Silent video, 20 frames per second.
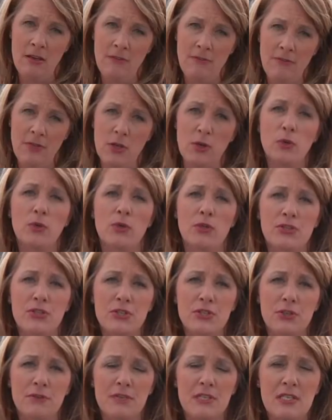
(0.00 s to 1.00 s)
Funeral
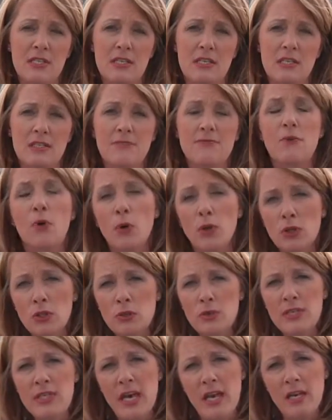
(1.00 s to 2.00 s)
services for
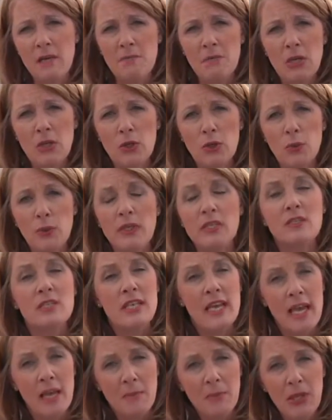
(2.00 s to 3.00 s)
Lt. Miller will
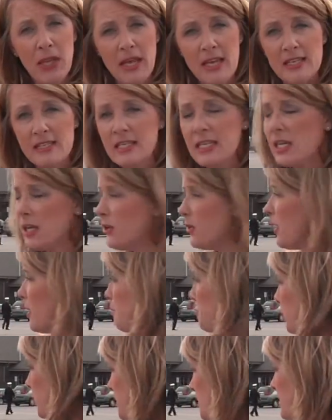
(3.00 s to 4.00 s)
take place here at
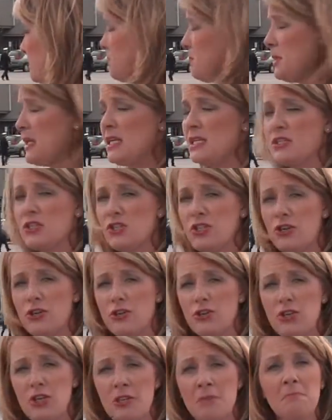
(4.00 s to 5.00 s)
Prince of Peace
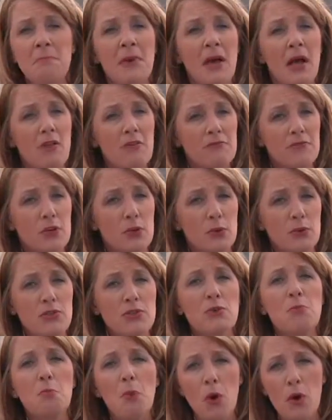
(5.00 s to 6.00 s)
Church in Bellevue
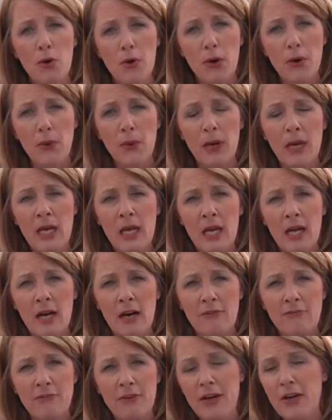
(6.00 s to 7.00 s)
tomorrow. A
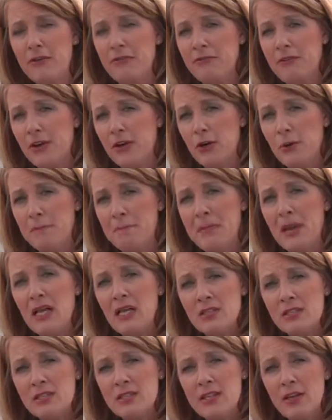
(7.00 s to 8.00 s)
firefighter
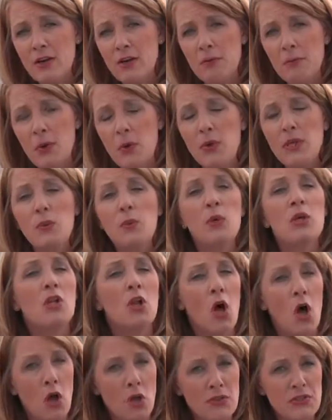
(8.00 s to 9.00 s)
bell ceremony will
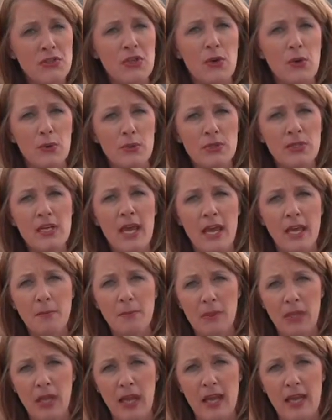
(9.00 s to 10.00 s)
also take
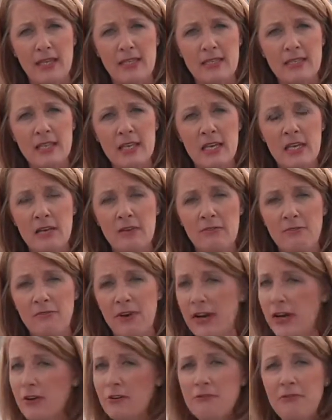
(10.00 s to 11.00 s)
place.
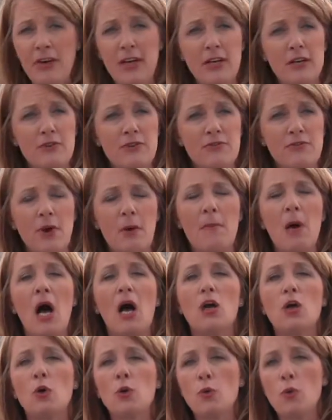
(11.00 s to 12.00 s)
Firefighters from
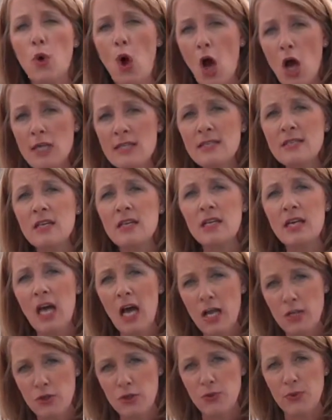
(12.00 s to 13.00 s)
across the
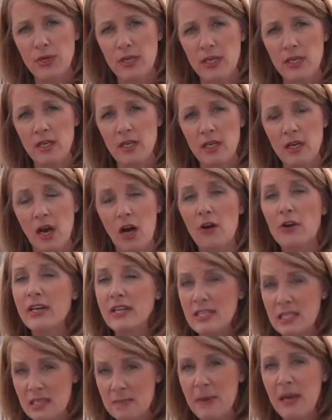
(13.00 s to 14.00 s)
country are
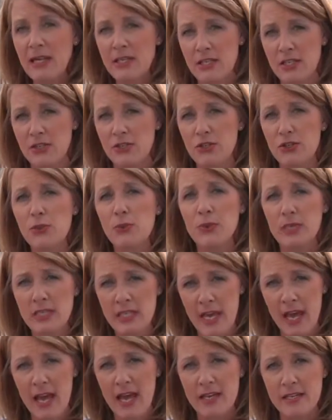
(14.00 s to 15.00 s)
expected to
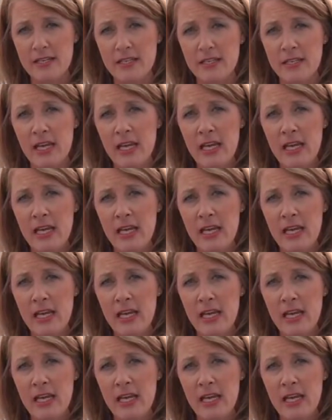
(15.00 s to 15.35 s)
attend.